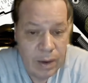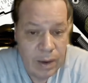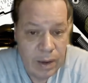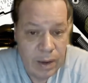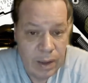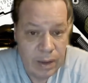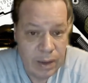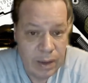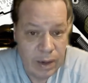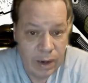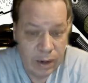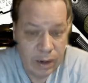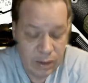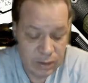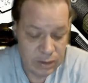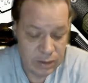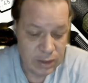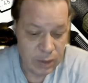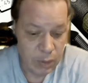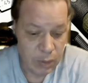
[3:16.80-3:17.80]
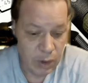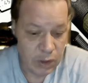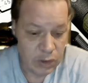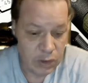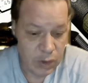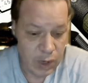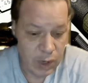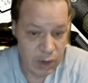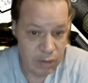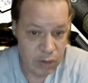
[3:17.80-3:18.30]
And then, like I said, we
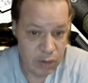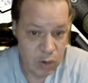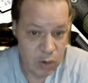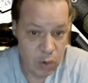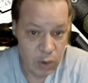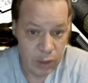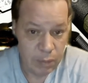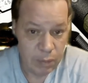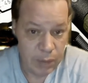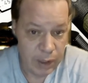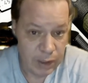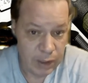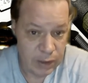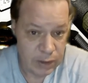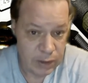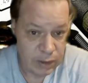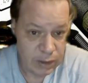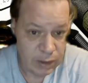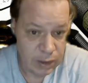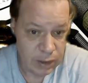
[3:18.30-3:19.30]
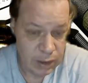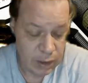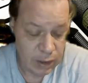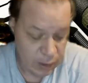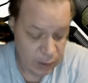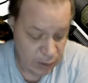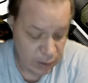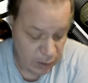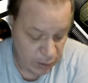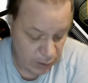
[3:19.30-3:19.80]
also have Coinbase.
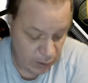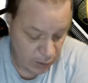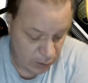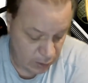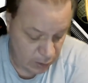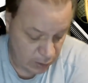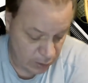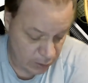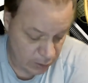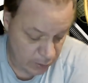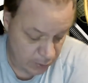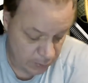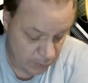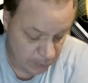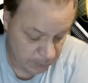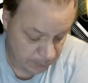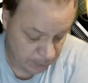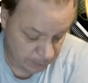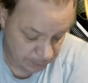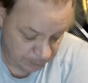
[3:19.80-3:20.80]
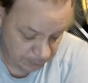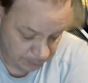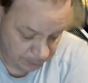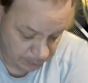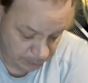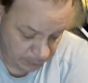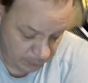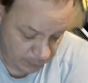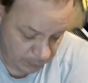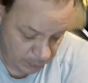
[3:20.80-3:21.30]

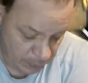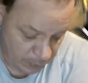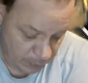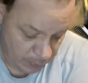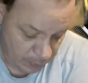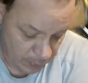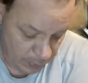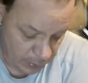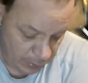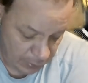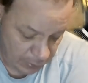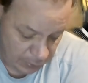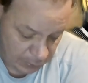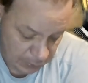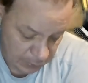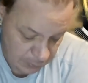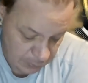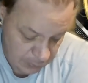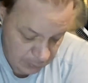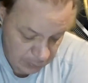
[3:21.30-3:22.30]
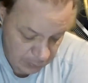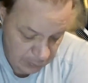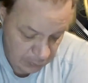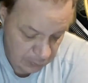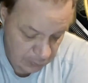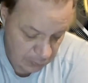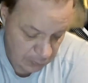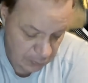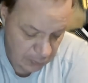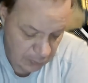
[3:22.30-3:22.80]

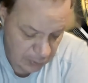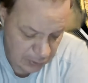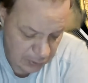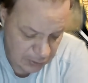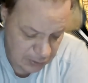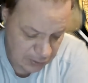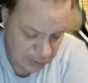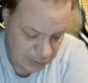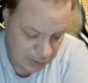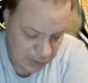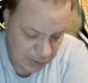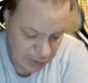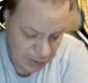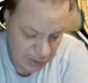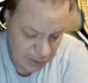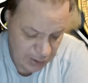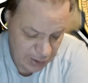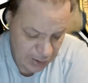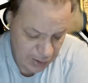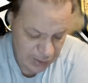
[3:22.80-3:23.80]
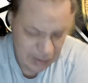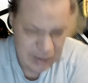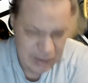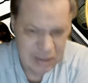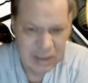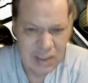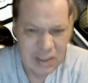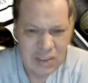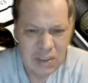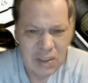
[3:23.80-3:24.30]

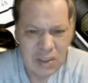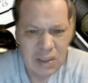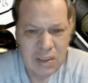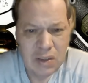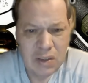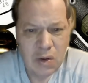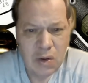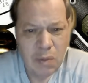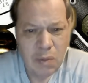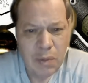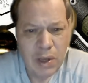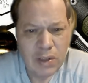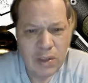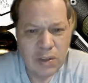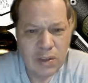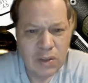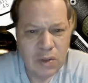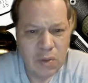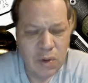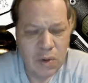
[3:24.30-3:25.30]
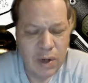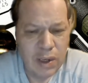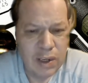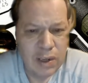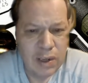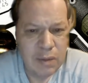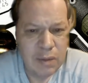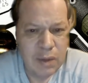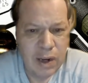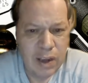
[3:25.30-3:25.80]
Coinbase is all right.
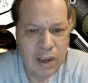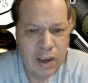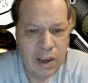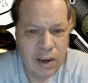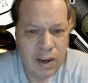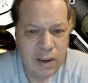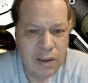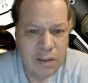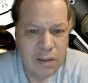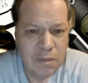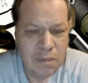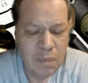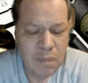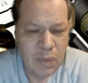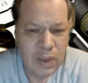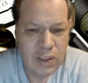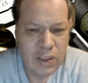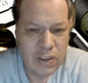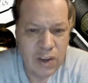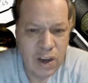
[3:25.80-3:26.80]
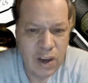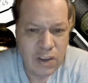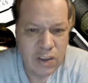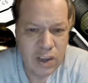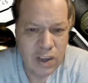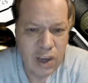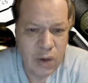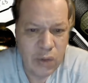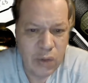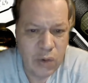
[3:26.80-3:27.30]
I mean, I got the stocks I
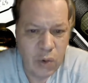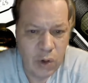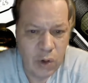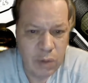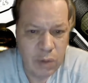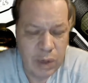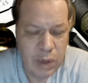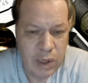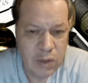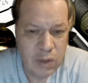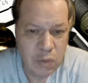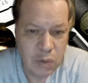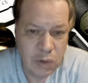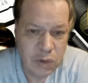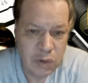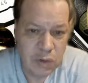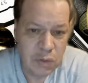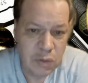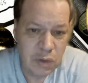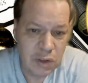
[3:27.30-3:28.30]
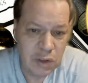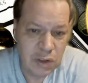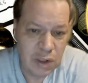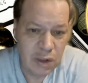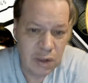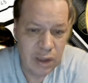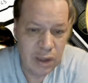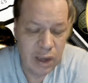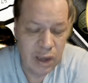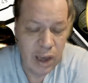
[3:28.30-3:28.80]
got with Coinbase, when you see the
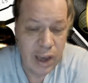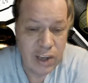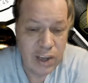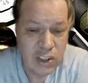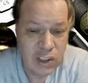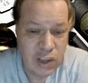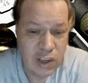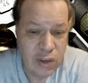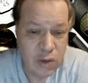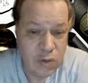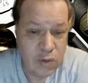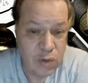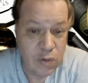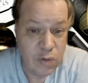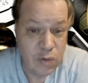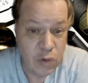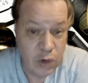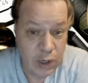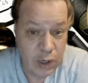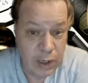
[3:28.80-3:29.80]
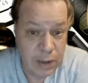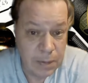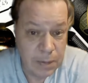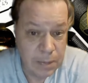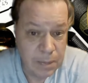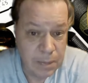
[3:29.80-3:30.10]
thing, I actually got those for free.